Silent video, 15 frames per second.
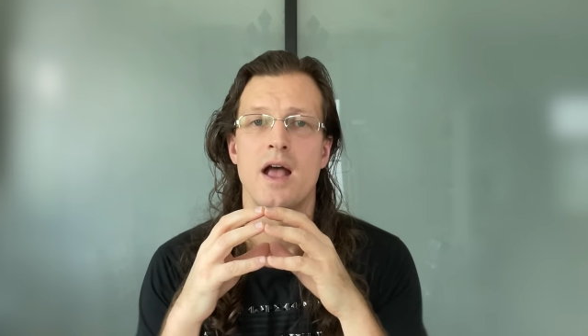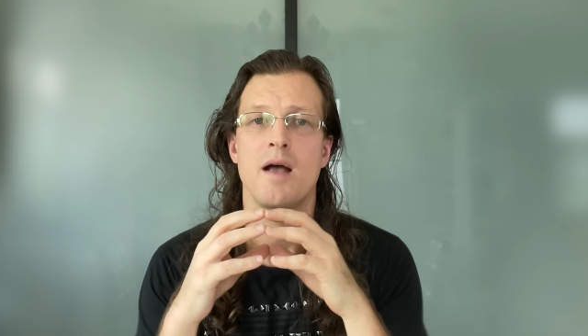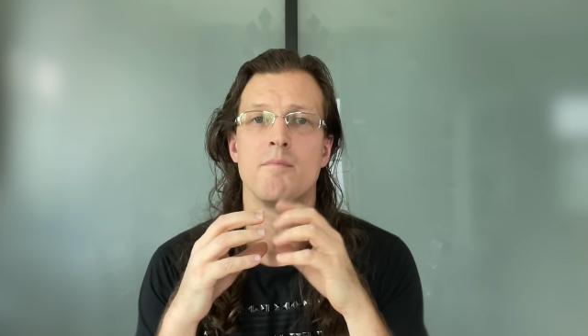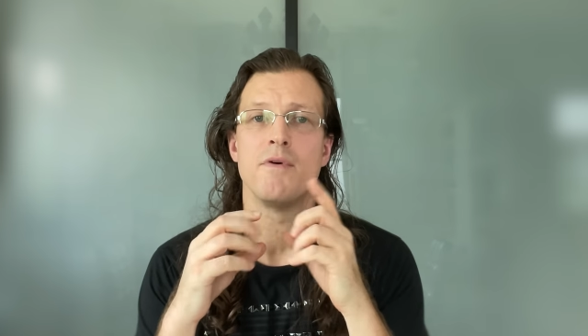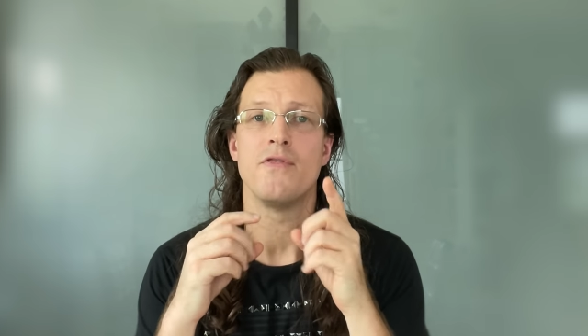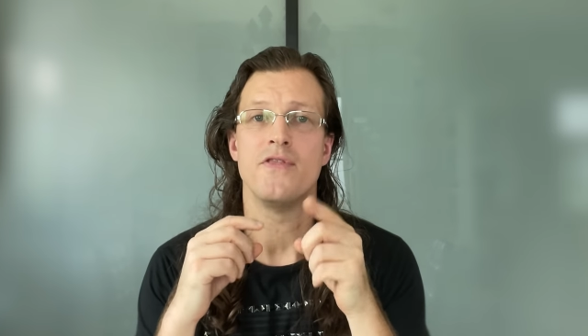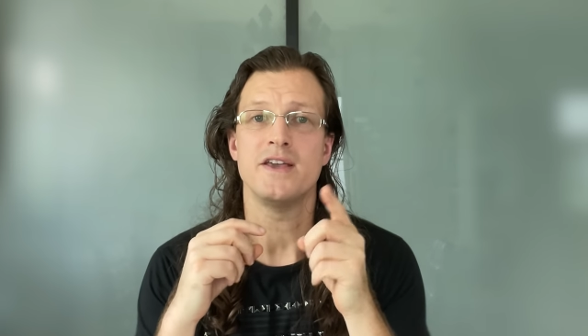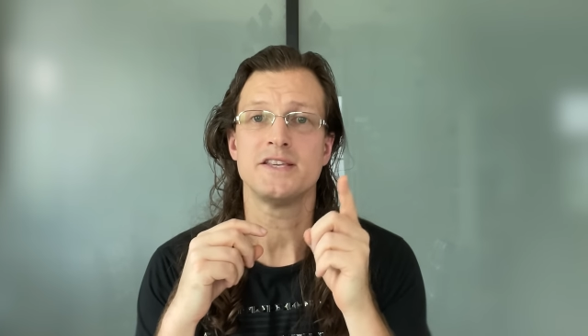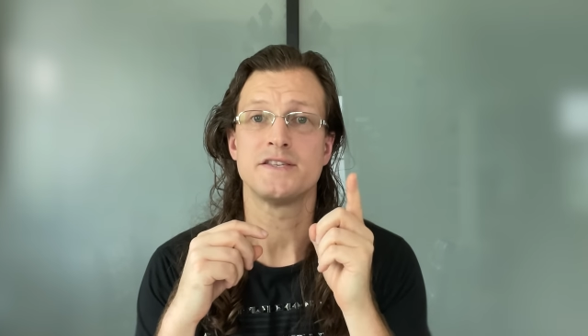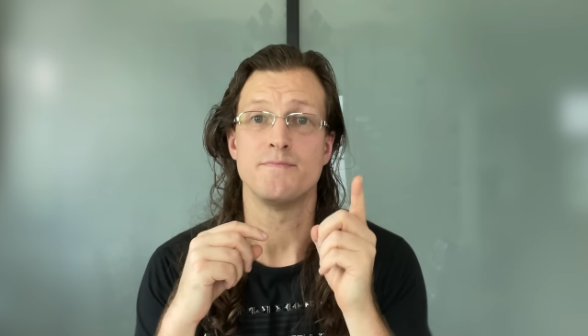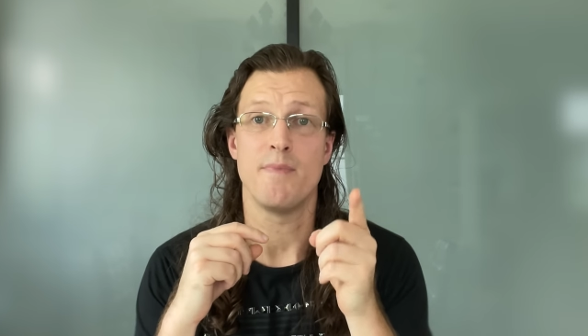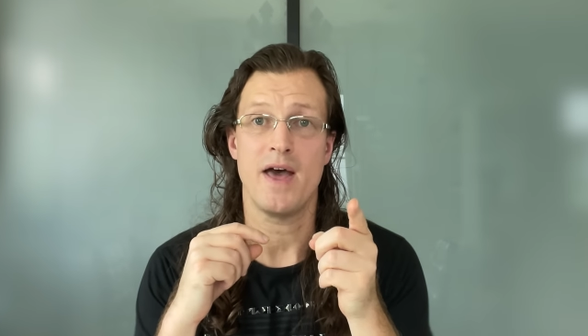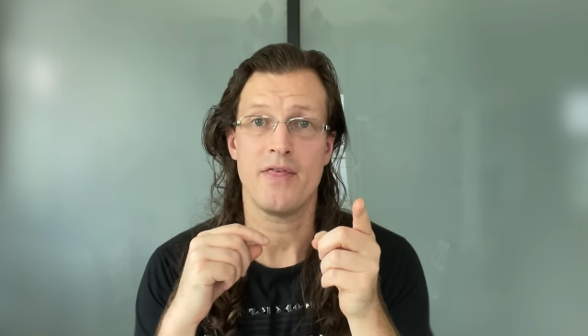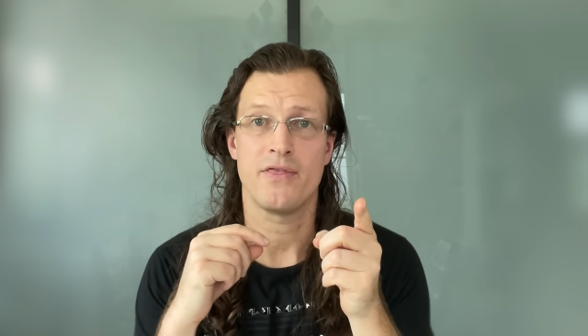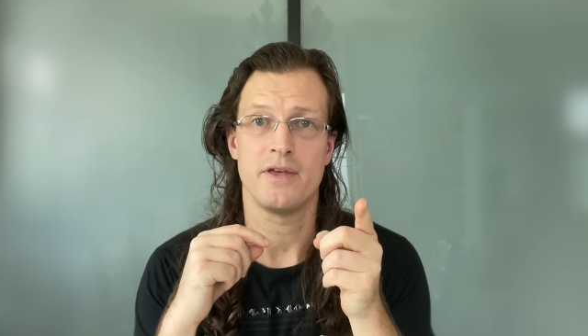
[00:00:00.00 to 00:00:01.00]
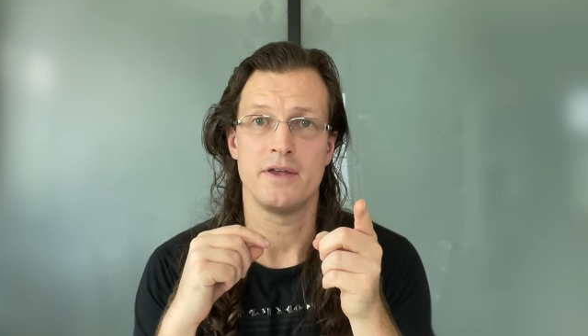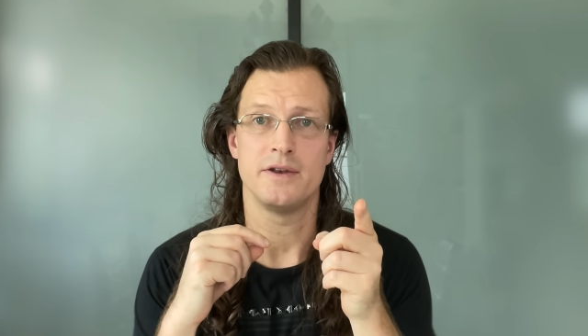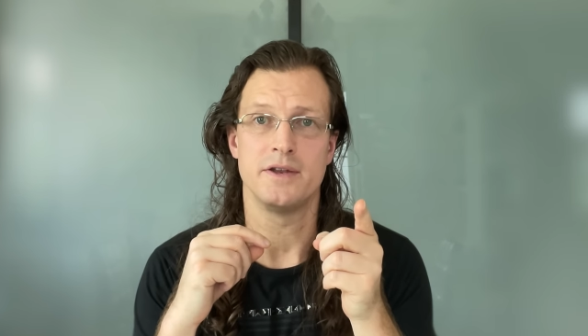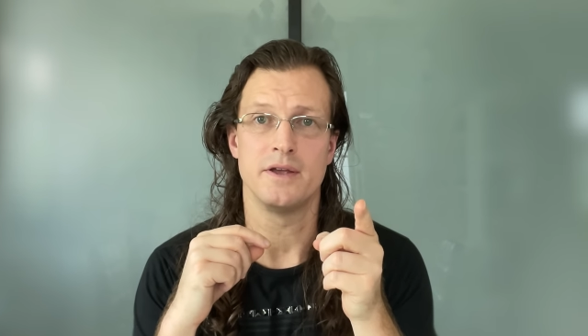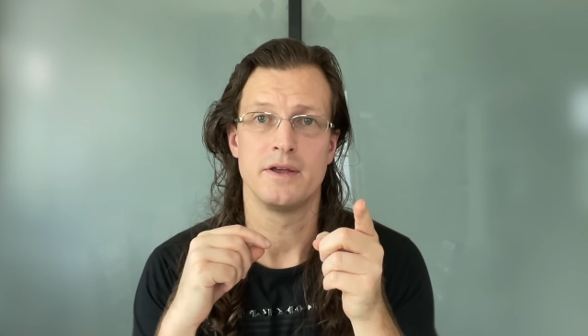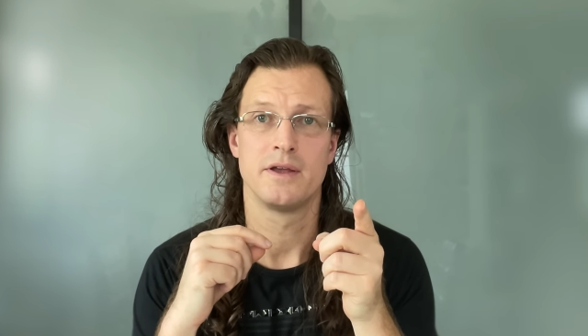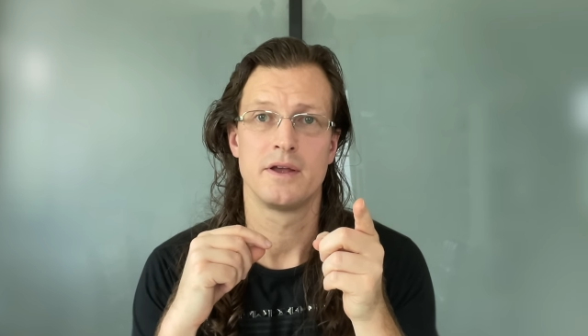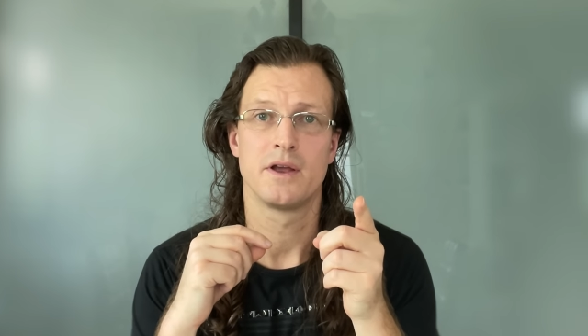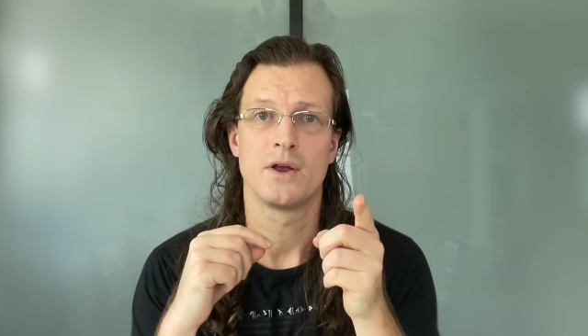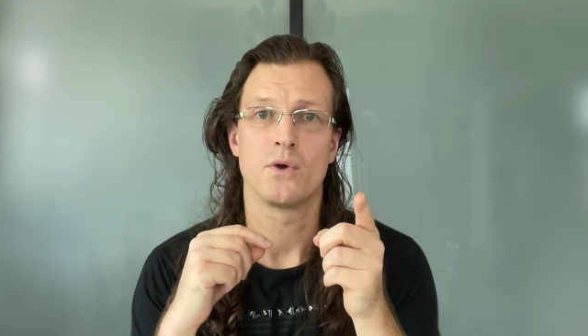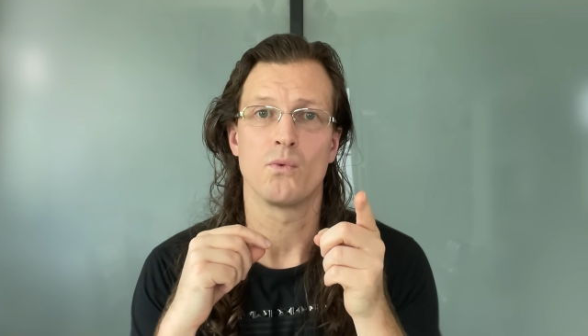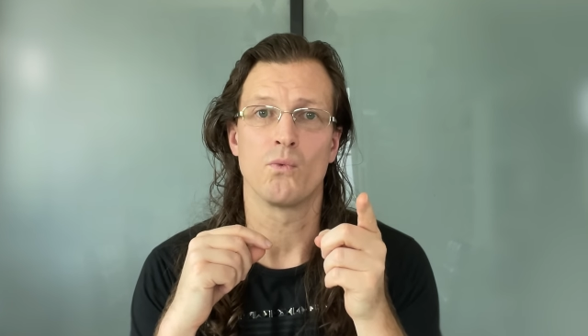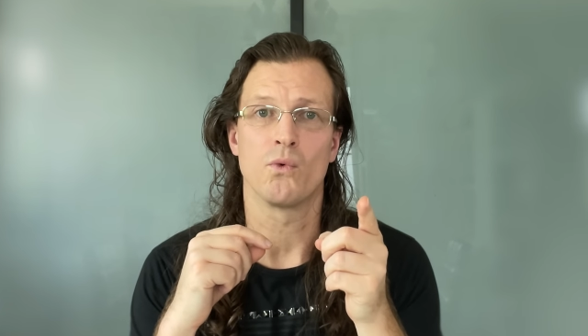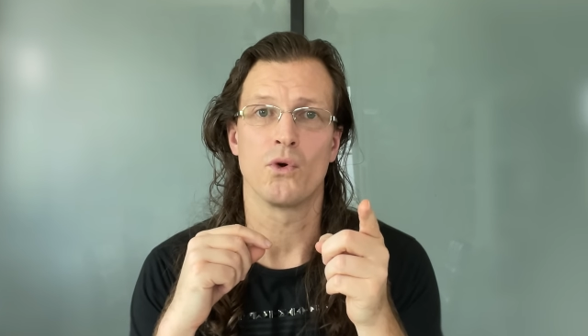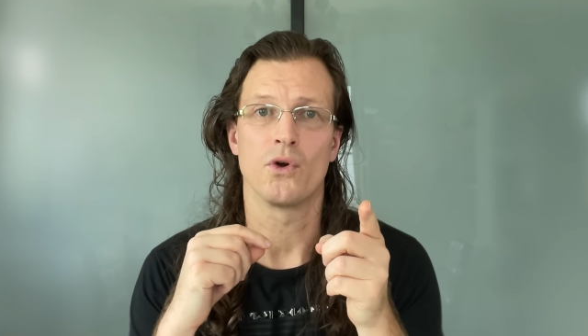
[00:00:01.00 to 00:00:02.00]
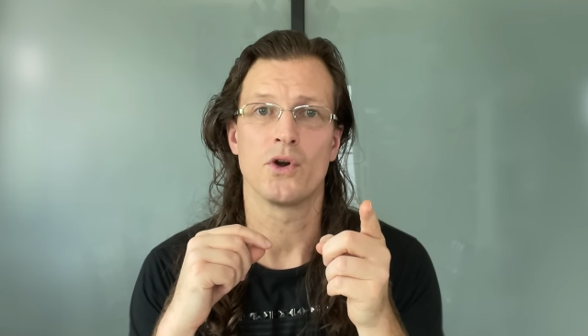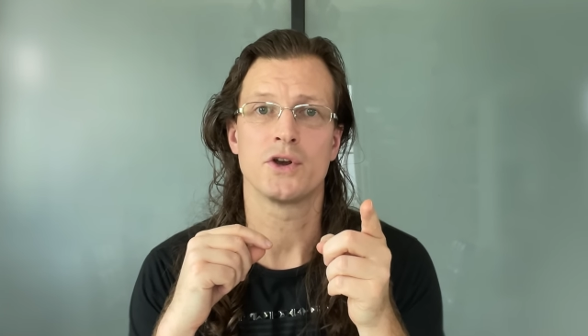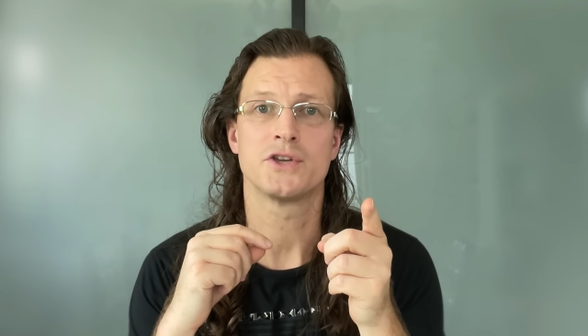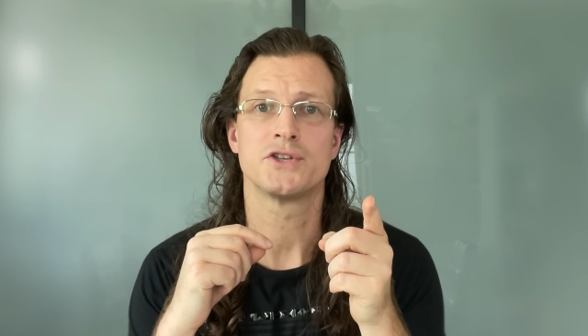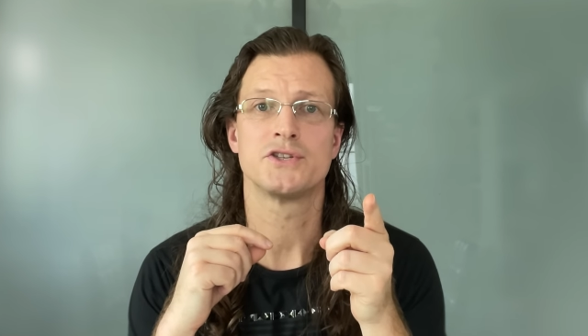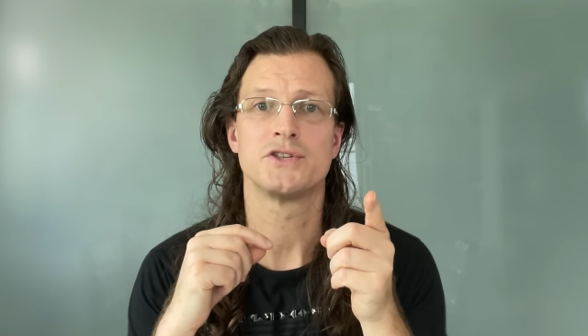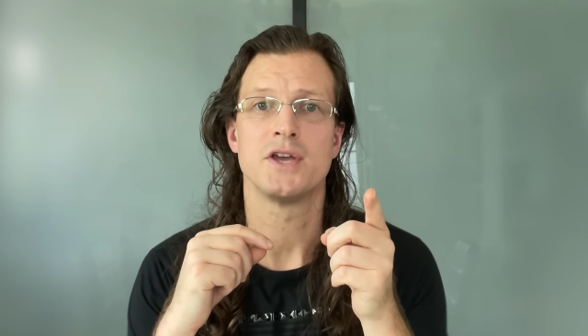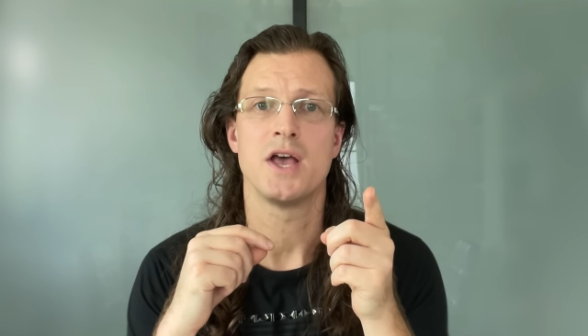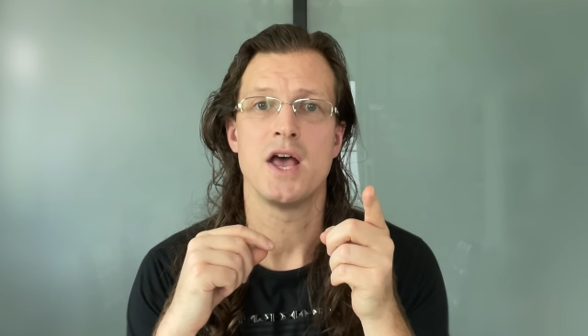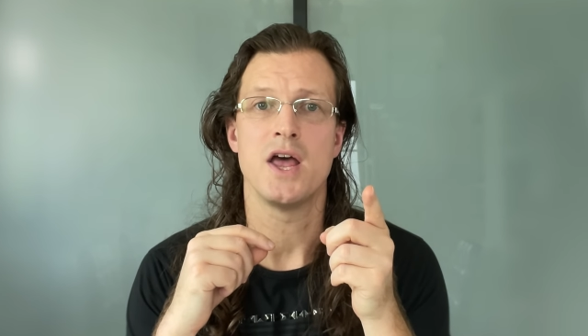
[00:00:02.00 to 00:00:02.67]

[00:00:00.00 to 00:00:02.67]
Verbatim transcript: But this method works